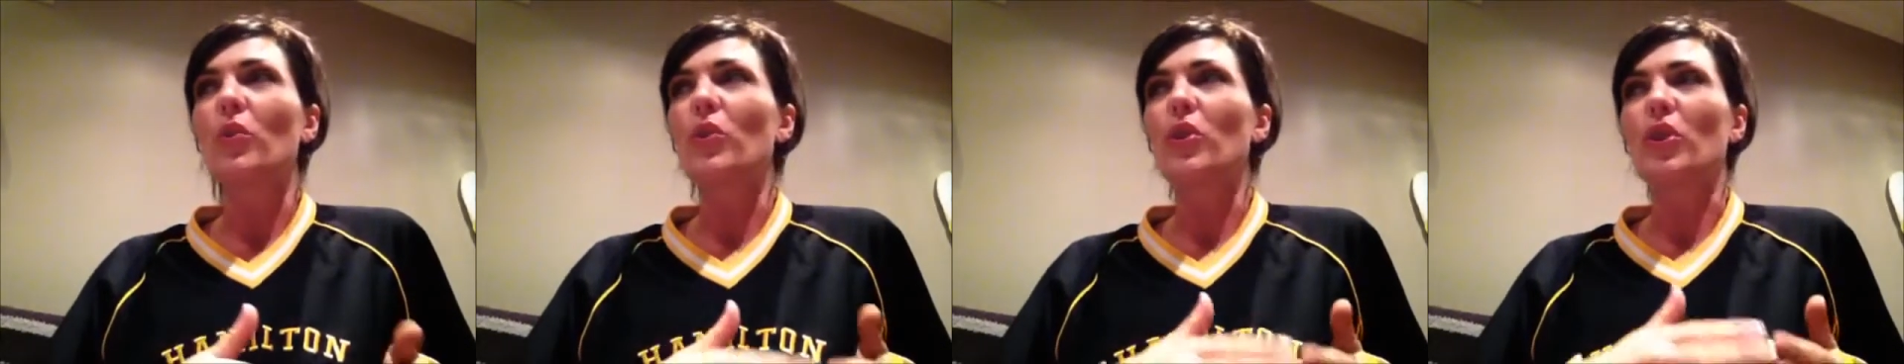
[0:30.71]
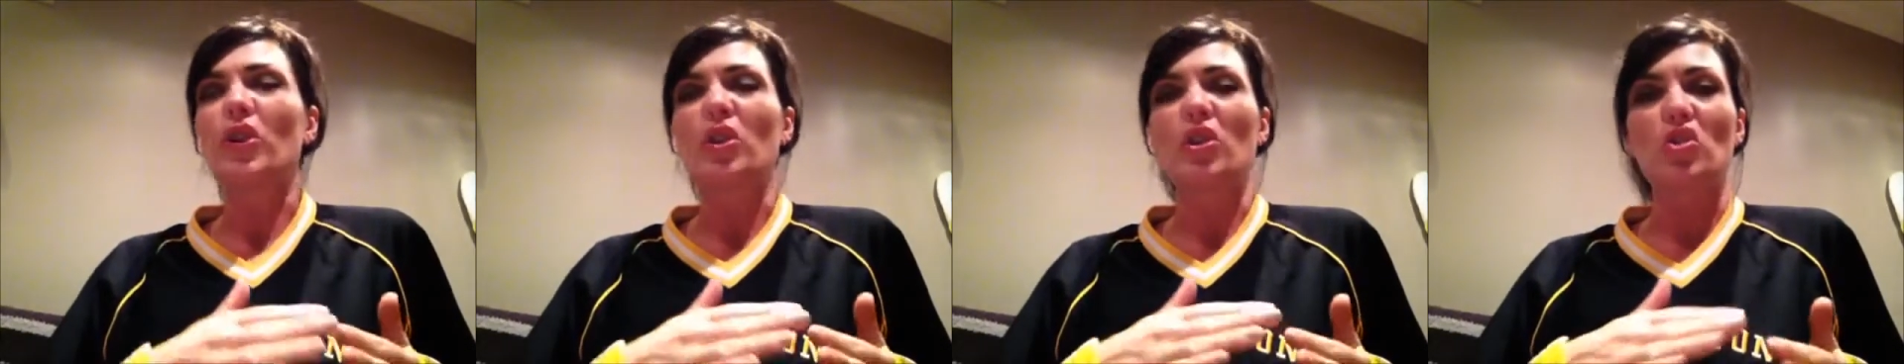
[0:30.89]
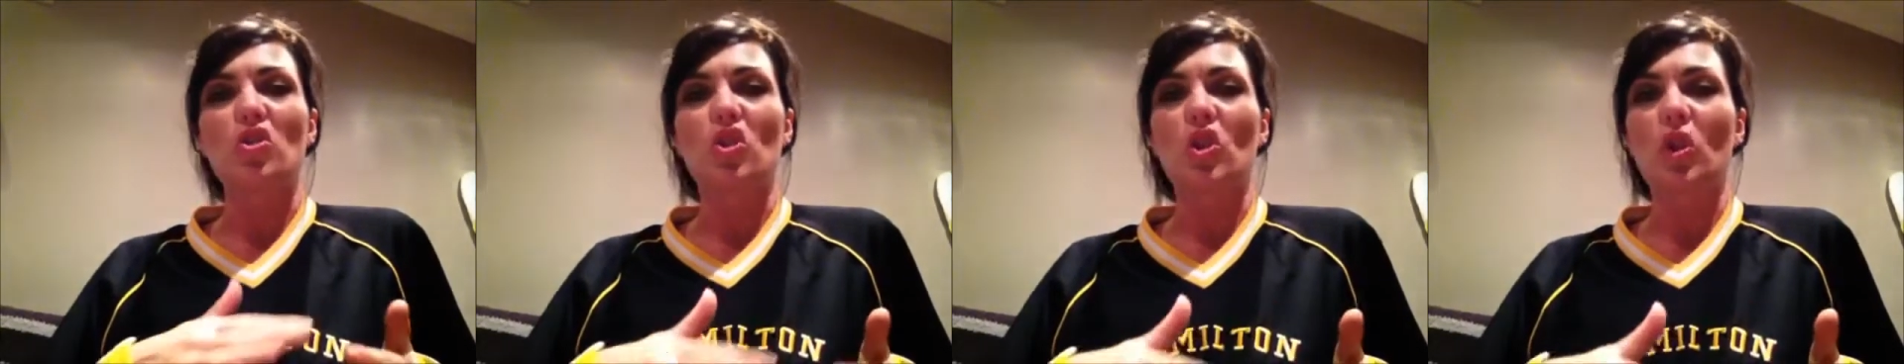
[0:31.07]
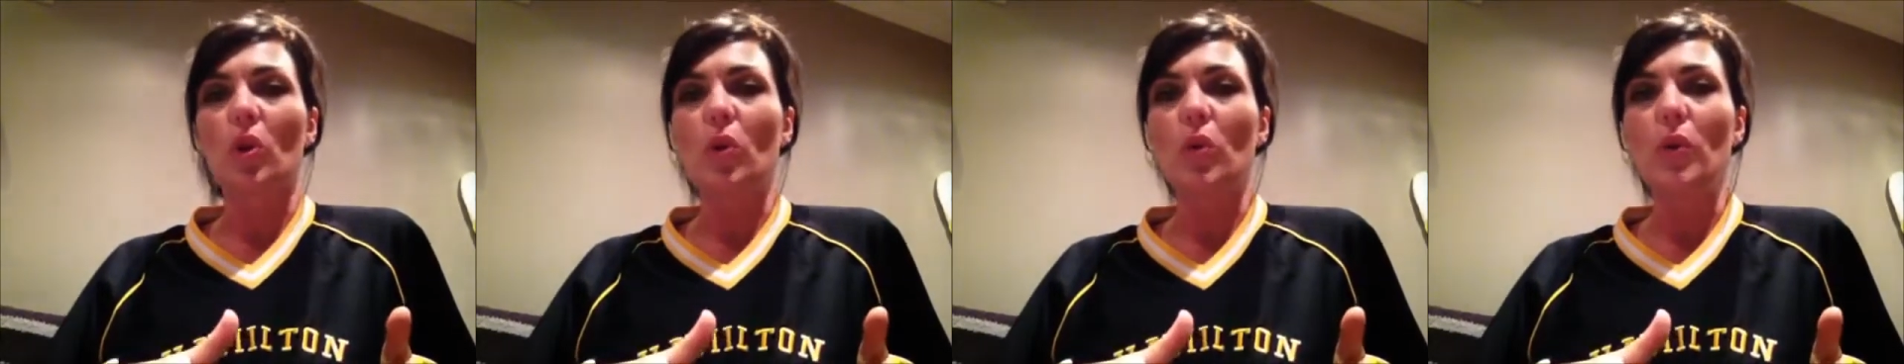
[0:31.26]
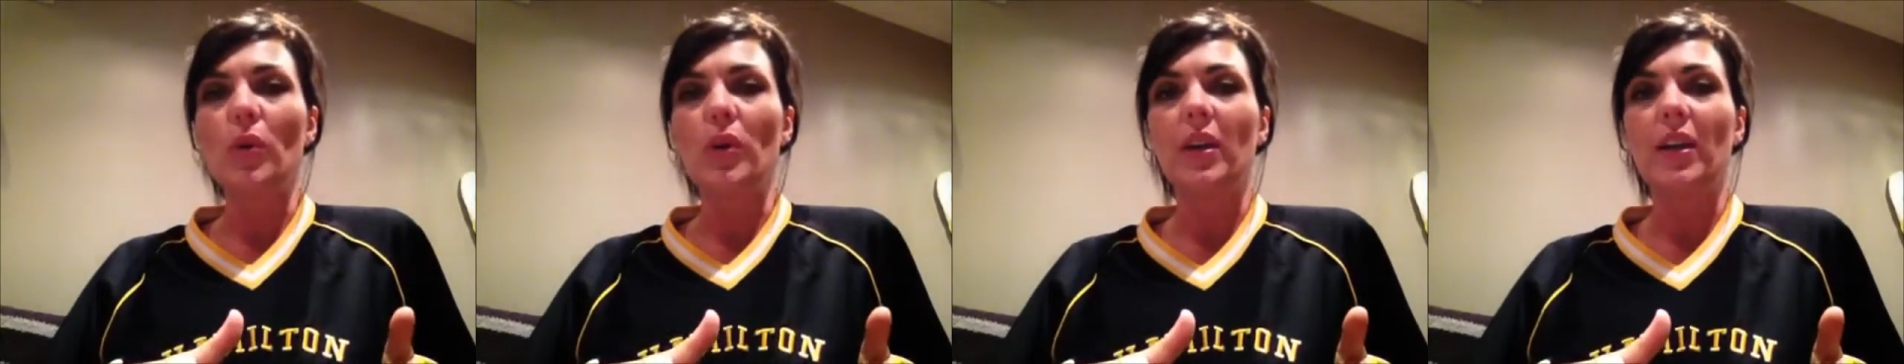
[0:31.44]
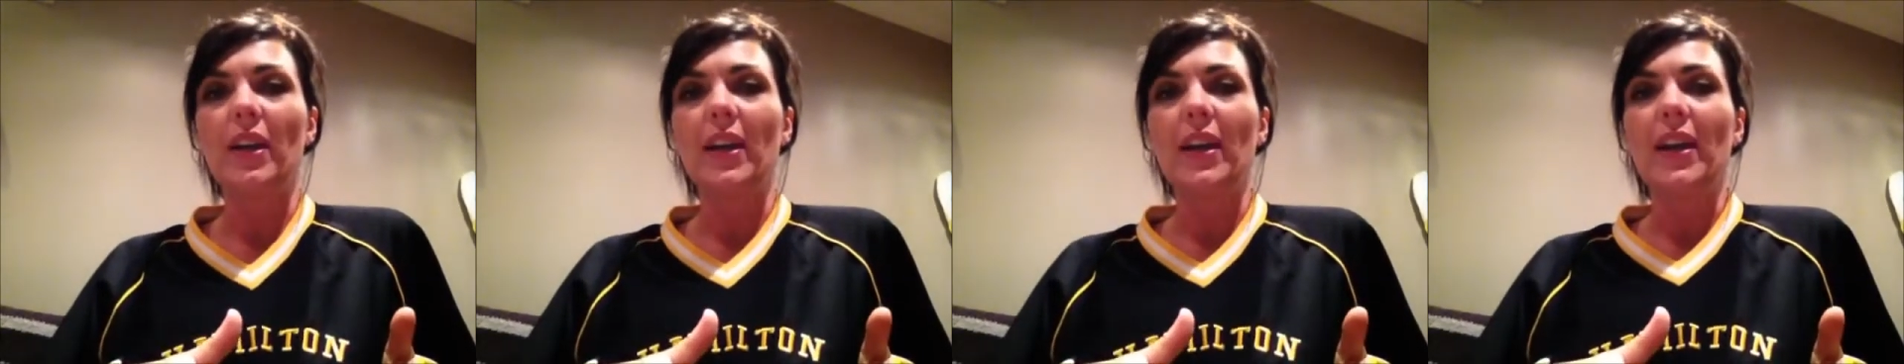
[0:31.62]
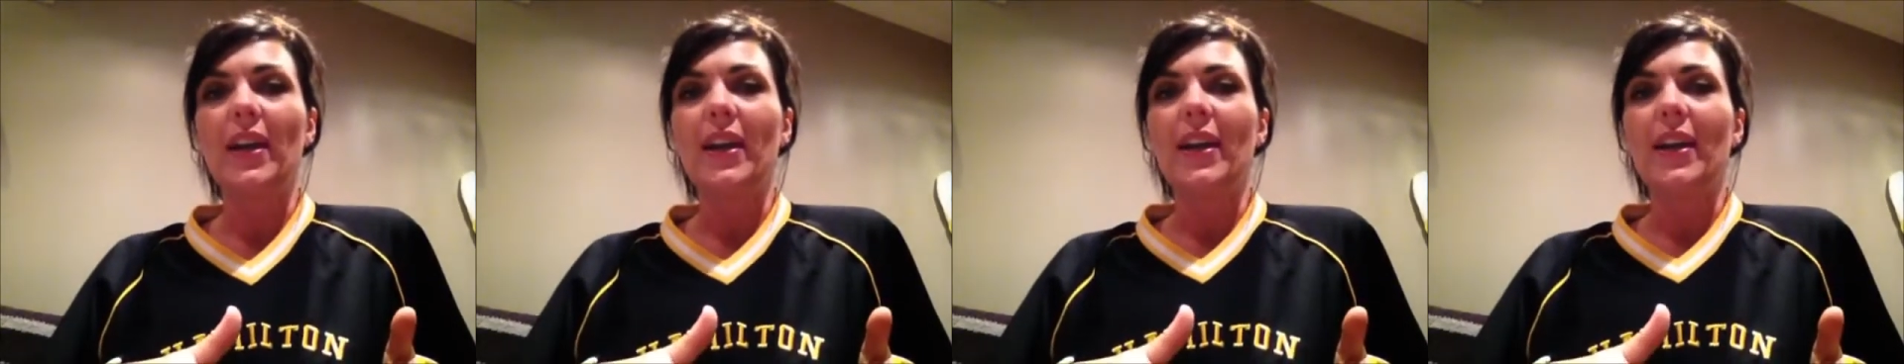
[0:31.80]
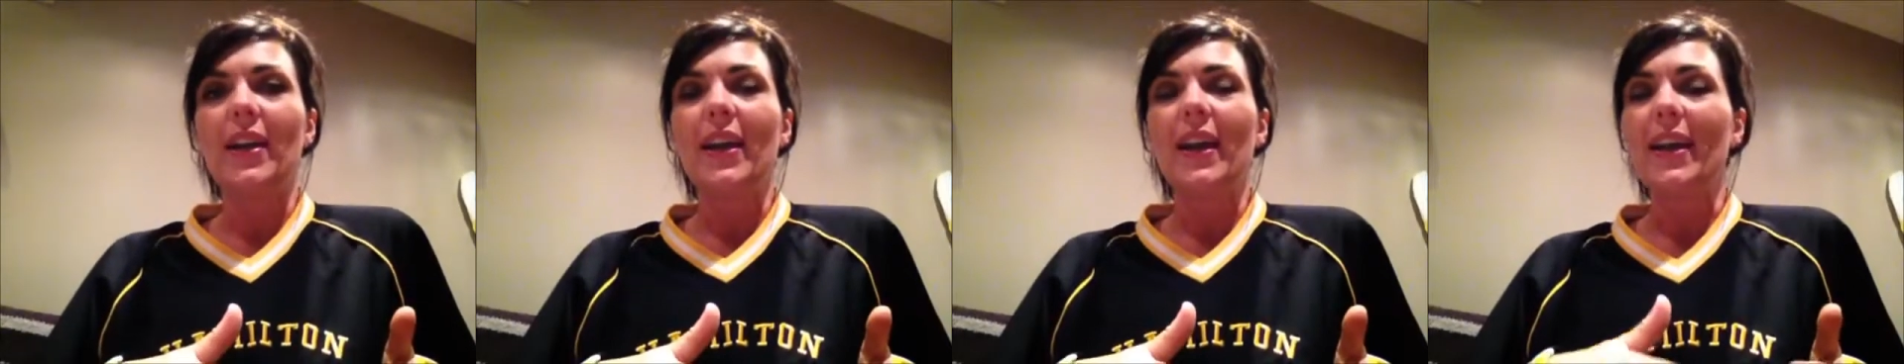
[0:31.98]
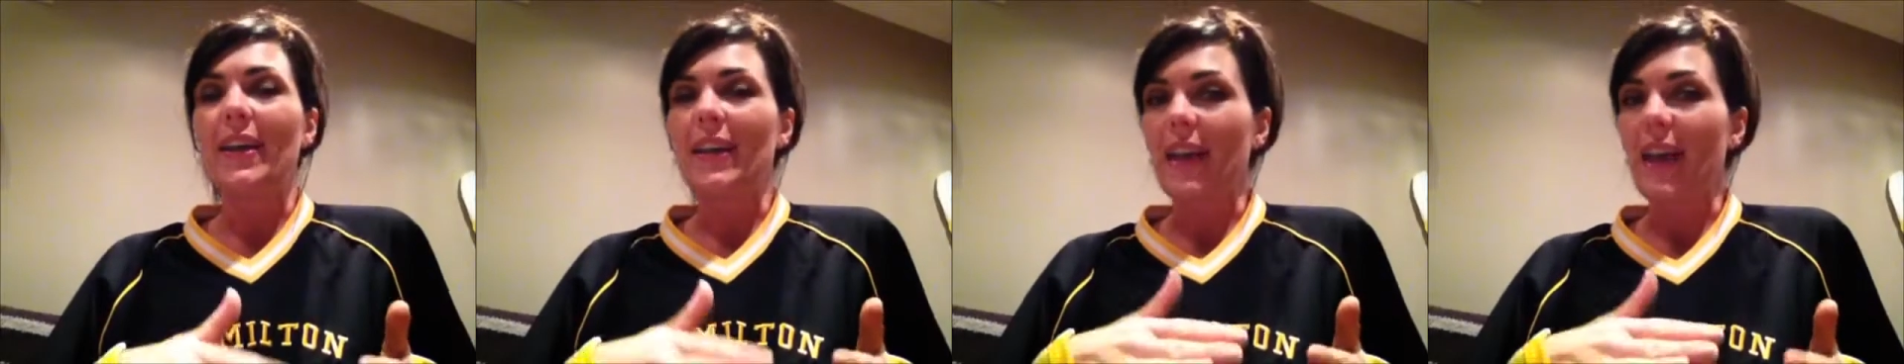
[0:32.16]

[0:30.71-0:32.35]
They're going to choke, and